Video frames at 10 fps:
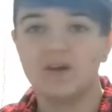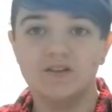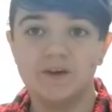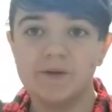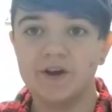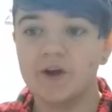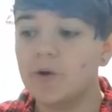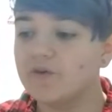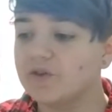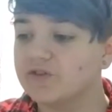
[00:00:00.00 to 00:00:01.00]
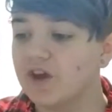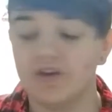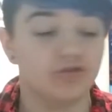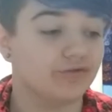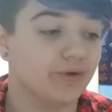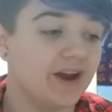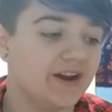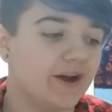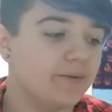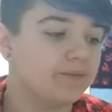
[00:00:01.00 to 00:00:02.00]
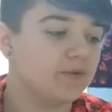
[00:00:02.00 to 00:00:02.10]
So I'm going to go over those colors right now.